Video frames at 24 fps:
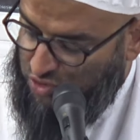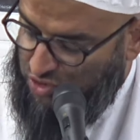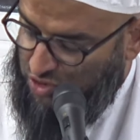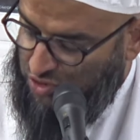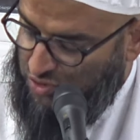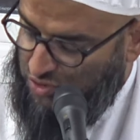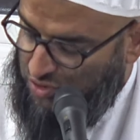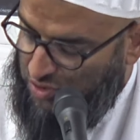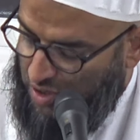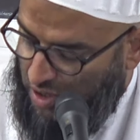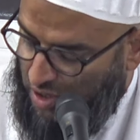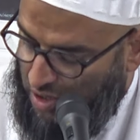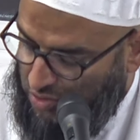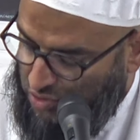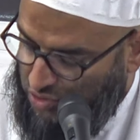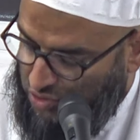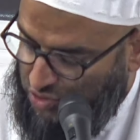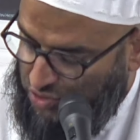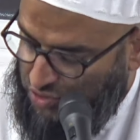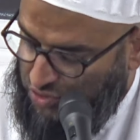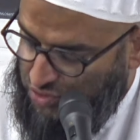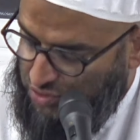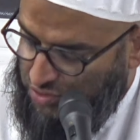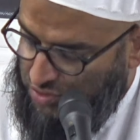to the
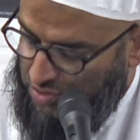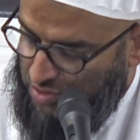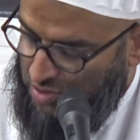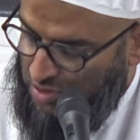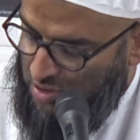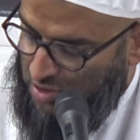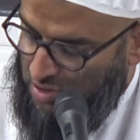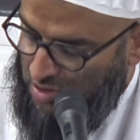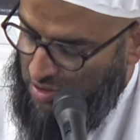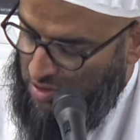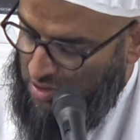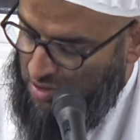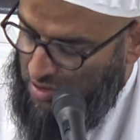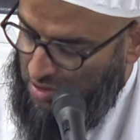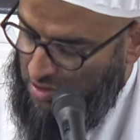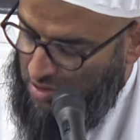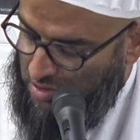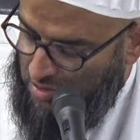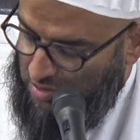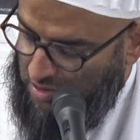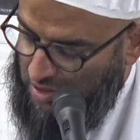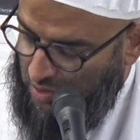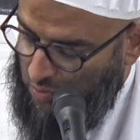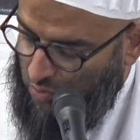arsh,
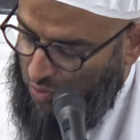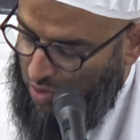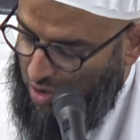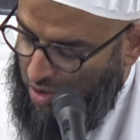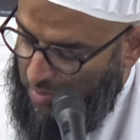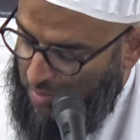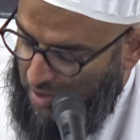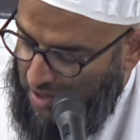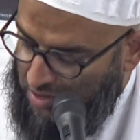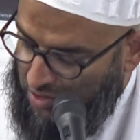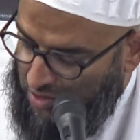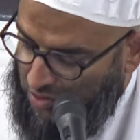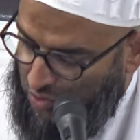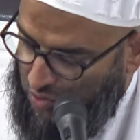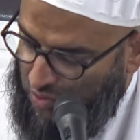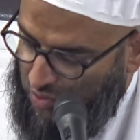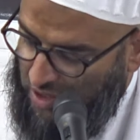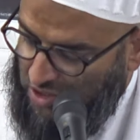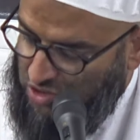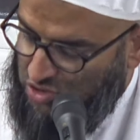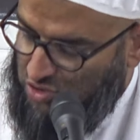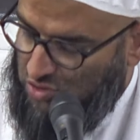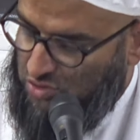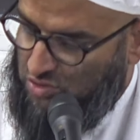then what about the
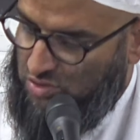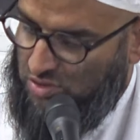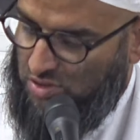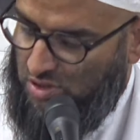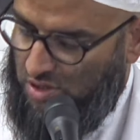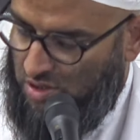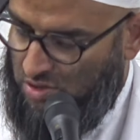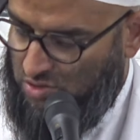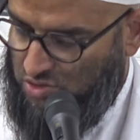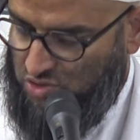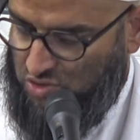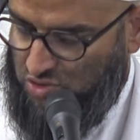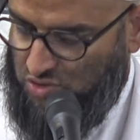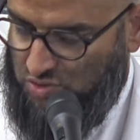creation to the arsh?